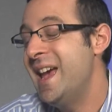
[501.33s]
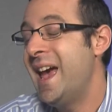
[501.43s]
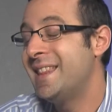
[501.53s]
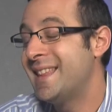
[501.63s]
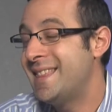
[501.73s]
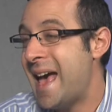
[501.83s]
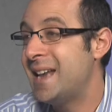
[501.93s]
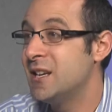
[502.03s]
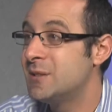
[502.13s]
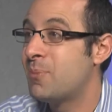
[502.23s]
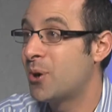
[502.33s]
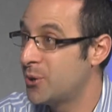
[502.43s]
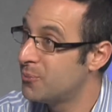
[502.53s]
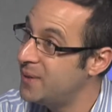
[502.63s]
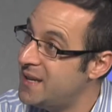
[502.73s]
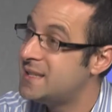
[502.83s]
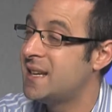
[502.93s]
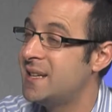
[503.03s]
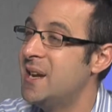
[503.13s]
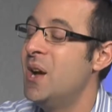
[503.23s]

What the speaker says: and that is part of the reason